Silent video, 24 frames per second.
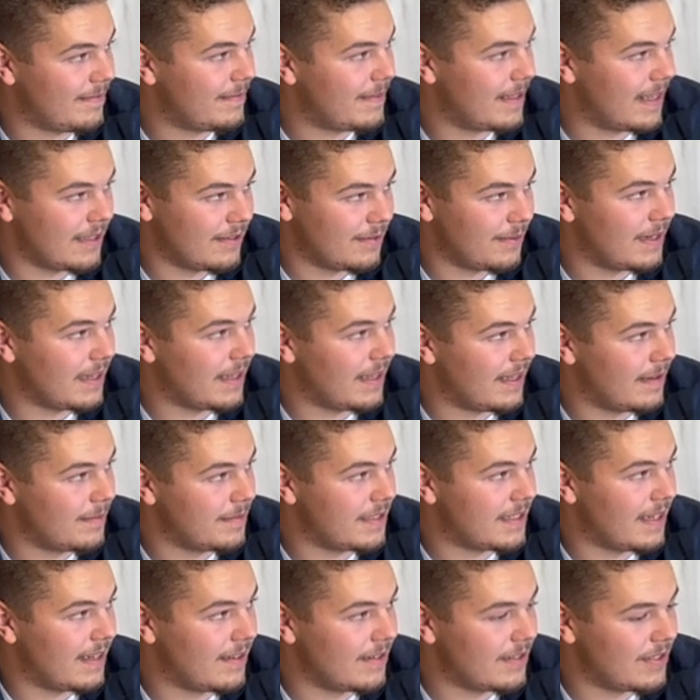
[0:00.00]
That's Absolutely. What it comes
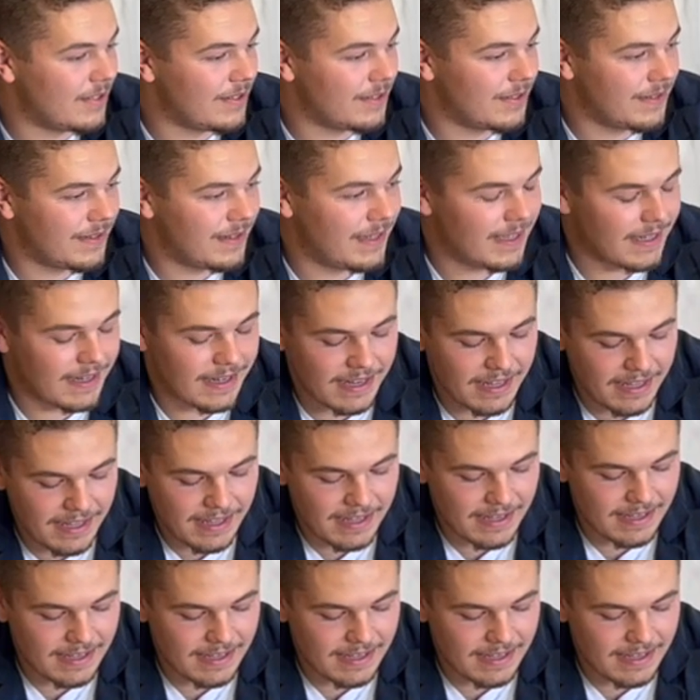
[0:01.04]
down to. And